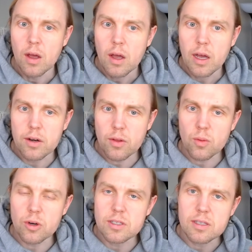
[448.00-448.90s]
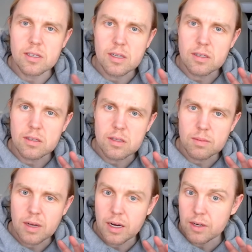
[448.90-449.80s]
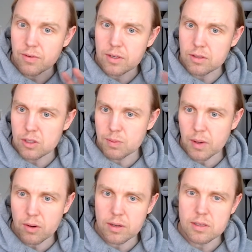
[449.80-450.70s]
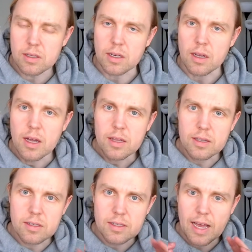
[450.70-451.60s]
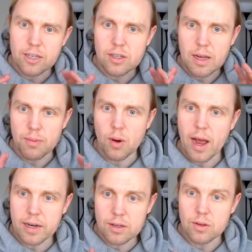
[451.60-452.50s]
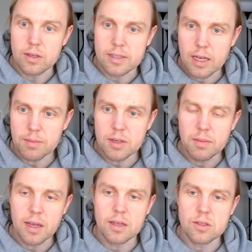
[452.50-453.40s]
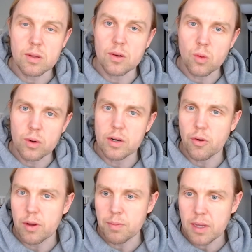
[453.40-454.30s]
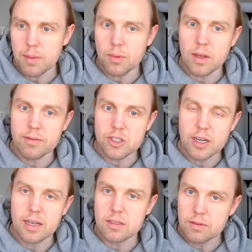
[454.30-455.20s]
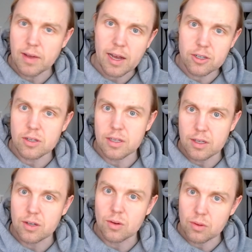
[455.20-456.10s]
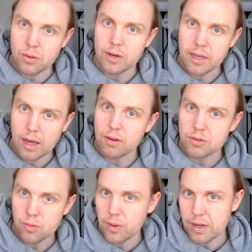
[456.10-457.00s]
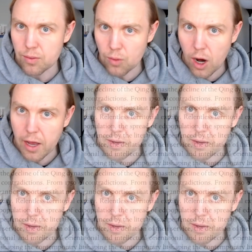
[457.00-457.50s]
In other words, this isn't some kind of conspiracy. This is actually a practical attempt to make it so that ordinary people have a chance of actually, learning how to read and write.